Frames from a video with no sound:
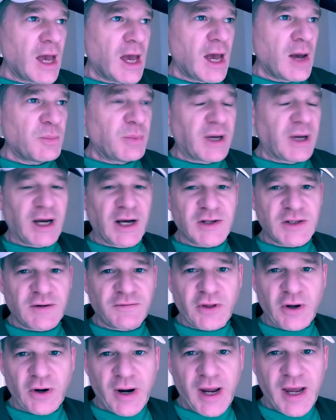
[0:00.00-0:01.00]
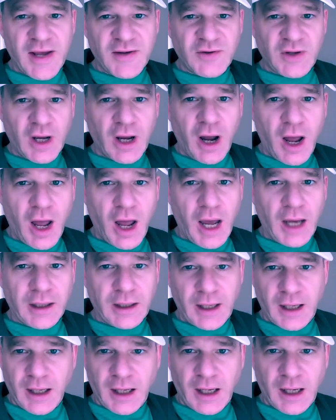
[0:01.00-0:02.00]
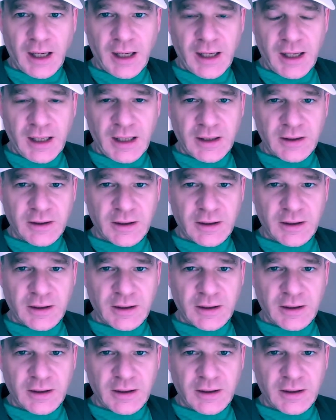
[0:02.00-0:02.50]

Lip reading: Because if there is a God, it